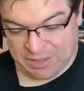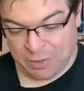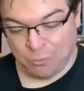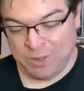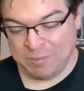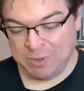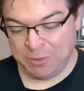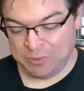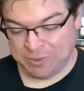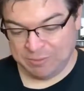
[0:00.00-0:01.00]
A
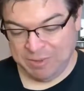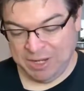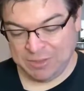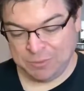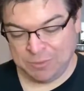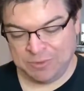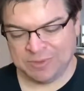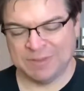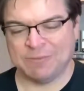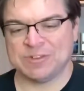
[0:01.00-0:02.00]
Wiimote manual
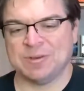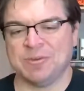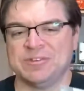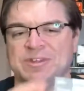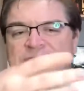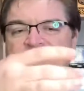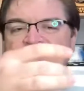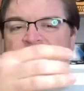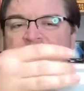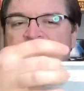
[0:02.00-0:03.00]
that for some reason has a
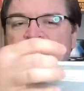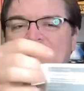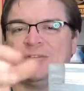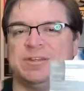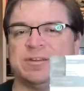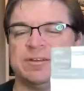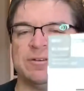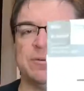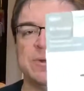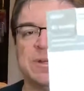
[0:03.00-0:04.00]
top cut out of it. I
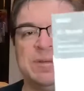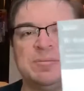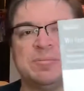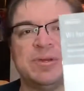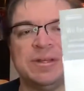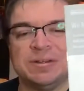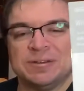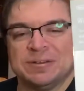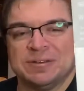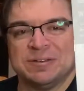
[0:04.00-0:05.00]
don't know why, but
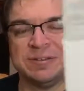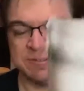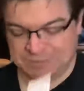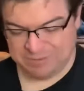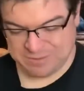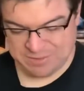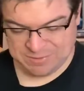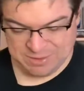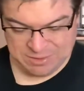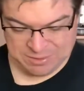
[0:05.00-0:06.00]

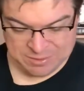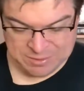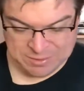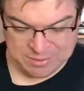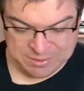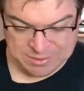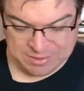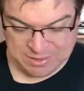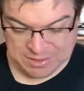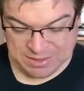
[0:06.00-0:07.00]
that's neat.
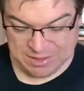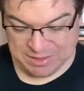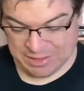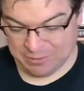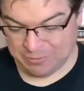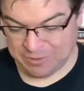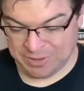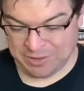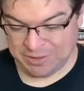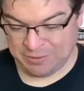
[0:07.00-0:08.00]
And then
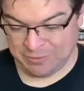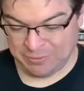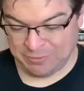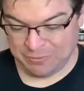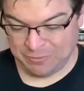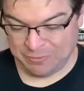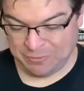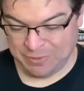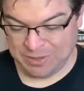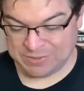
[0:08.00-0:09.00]
a
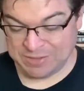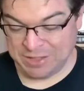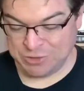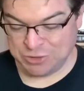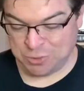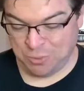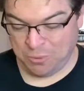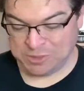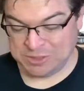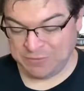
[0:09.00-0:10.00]
extend your
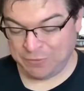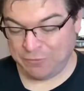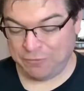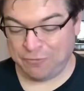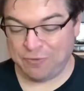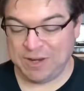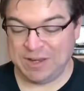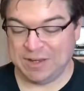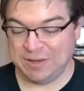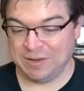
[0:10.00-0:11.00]
warranty for
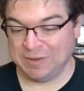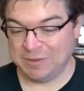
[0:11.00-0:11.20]
free